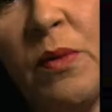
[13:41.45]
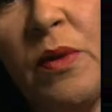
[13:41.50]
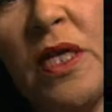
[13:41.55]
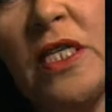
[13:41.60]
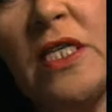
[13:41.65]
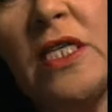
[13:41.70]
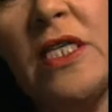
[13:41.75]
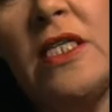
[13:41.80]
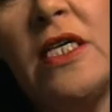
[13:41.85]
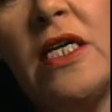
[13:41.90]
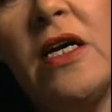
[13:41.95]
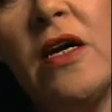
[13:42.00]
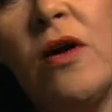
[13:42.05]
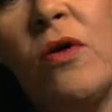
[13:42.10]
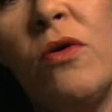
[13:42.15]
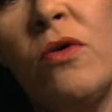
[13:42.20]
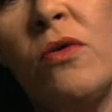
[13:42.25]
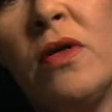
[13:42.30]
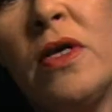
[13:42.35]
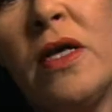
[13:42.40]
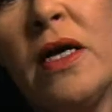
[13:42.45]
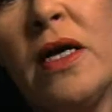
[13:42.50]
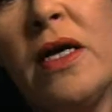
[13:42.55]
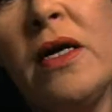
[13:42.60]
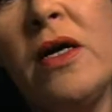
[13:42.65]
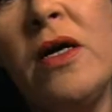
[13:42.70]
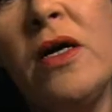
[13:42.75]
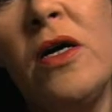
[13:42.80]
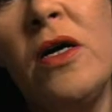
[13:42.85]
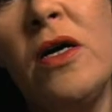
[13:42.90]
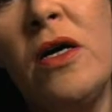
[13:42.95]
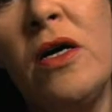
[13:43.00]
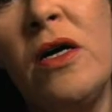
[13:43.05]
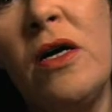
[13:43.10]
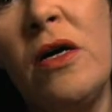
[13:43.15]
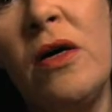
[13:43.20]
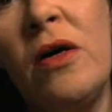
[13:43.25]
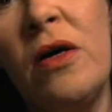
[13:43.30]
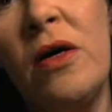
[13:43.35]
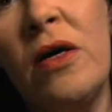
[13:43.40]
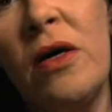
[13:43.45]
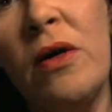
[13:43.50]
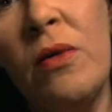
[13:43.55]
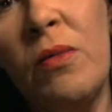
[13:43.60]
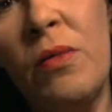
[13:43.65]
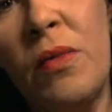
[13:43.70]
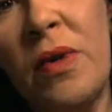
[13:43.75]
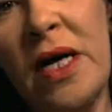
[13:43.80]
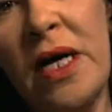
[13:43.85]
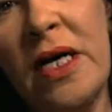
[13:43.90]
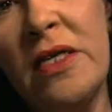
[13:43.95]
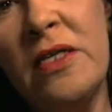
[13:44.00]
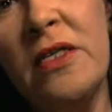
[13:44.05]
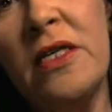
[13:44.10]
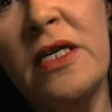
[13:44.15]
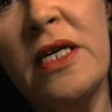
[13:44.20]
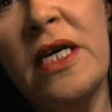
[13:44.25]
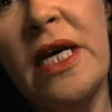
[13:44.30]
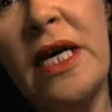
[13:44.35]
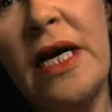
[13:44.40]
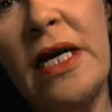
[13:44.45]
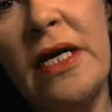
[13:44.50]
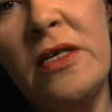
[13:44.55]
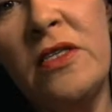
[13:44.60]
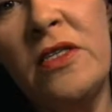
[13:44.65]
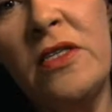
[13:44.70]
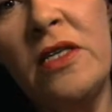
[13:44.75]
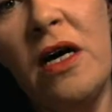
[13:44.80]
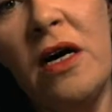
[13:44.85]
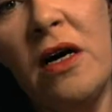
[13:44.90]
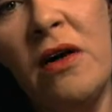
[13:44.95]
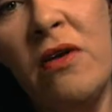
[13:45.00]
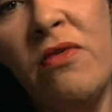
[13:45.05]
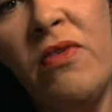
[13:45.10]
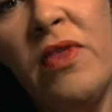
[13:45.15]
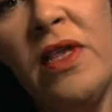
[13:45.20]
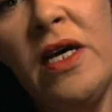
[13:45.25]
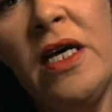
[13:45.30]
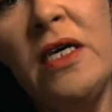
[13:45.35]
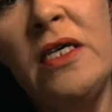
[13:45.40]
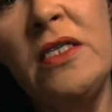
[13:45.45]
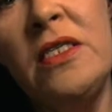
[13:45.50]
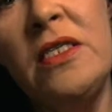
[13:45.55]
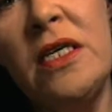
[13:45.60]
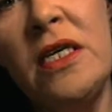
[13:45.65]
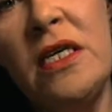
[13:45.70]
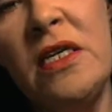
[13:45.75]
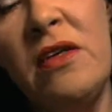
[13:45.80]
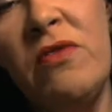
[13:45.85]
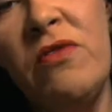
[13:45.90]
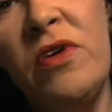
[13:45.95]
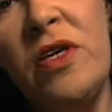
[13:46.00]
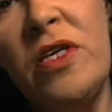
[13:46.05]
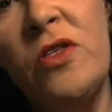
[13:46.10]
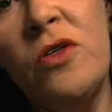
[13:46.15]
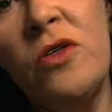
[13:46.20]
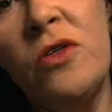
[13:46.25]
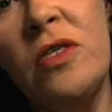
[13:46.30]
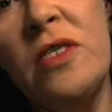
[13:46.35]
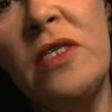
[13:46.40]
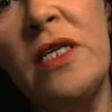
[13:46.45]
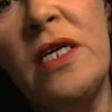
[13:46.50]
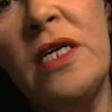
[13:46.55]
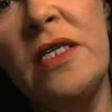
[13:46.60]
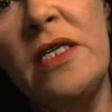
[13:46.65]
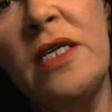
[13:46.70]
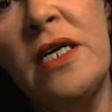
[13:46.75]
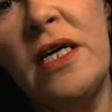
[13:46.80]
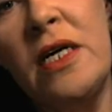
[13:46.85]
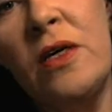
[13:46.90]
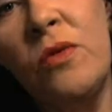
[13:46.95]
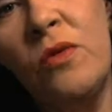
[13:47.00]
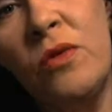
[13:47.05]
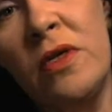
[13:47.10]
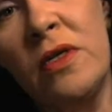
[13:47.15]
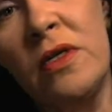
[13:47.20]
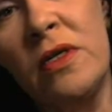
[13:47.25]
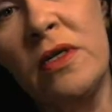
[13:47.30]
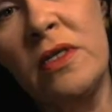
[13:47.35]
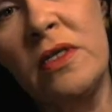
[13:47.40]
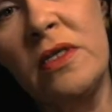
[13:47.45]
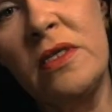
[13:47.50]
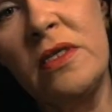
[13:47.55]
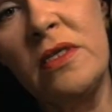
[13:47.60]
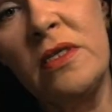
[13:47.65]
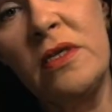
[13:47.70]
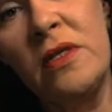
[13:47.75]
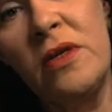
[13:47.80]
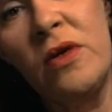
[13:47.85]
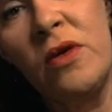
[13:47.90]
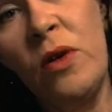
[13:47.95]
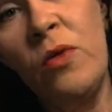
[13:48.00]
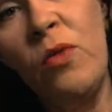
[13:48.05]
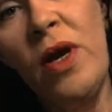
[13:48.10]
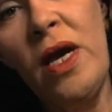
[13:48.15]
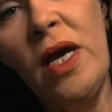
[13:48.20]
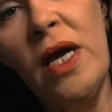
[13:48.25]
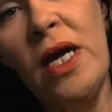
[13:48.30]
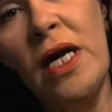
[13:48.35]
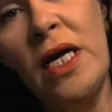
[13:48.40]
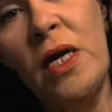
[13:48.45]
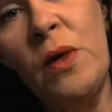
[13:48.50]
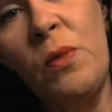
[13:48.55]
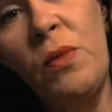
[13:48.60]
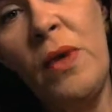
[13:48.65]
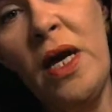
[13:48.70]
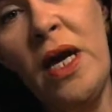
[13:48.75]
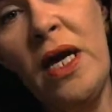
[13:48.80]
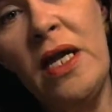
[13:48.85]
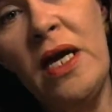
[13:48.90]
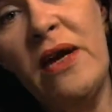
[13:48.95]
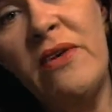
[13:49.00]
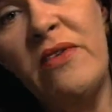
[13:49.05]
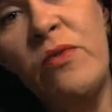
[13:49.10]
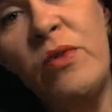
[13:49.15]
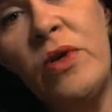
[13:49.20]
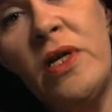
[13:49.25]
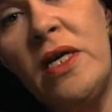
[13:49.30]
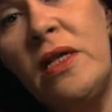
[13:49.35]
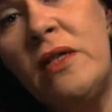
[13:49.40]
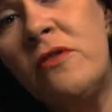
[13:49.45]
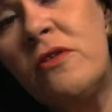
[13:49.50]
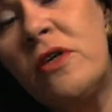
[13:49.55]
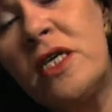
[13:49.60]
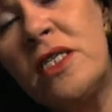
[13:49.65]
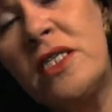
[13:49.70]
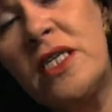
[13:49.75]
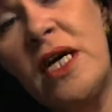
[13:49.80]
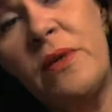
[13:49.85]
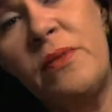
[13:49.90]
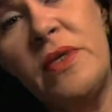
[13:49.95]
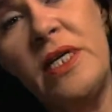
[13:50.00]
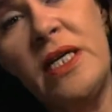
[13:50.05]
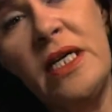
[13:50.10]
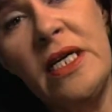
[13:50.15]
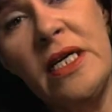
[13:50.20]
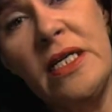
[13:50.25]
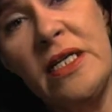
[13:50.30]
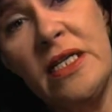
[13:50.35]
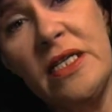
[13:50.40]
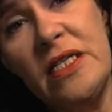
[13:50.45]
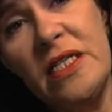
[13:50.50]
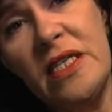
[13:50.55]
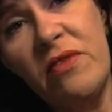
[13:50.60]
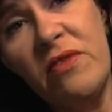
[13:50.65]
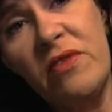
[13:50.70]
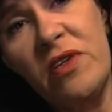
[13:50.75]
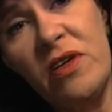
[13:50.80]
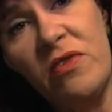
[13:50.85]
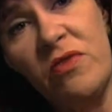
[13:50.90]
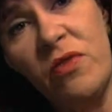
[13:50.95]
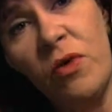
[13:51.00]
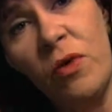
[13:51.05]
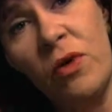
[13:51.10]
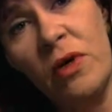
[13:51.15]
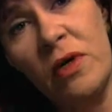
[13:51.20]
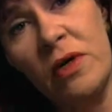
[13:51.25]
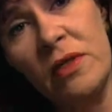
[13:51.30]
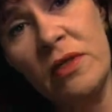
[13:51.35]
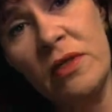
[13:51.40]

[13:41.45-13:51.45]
This is the only plaster cast of these individuals in the entire world. We had it made after we did their autopsy in 1874.